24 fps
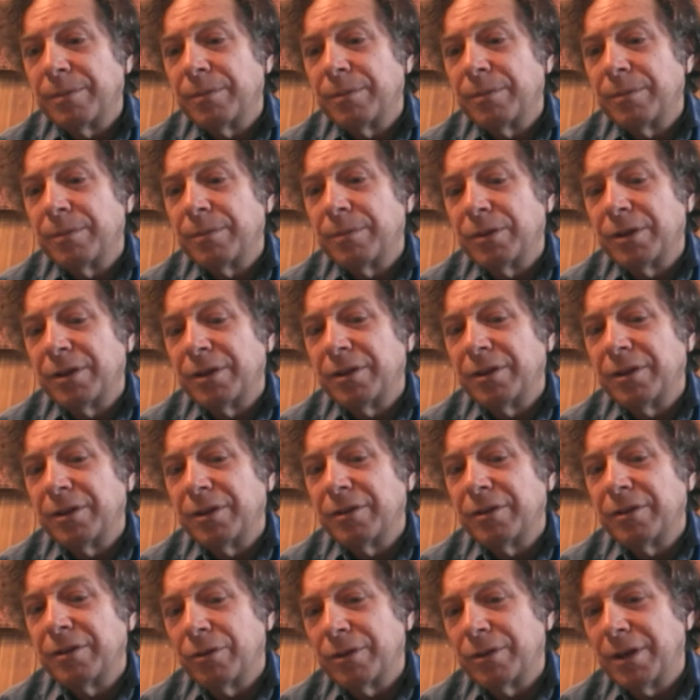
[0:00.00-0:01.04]
they
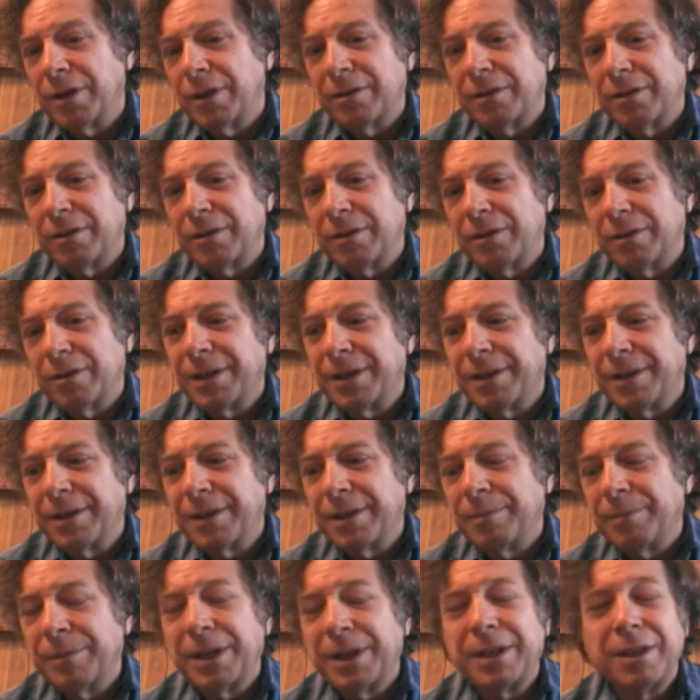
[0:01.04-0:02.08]
just don't kind of
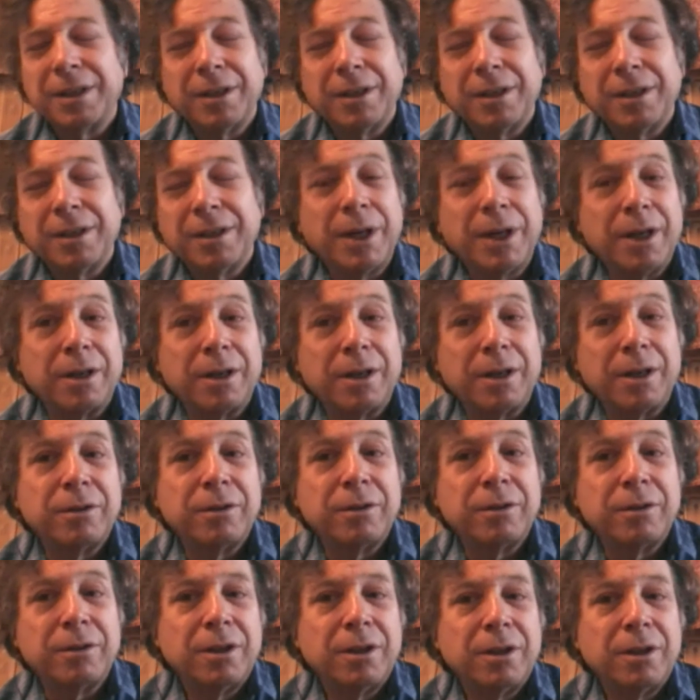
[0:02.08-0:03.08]
make an impact.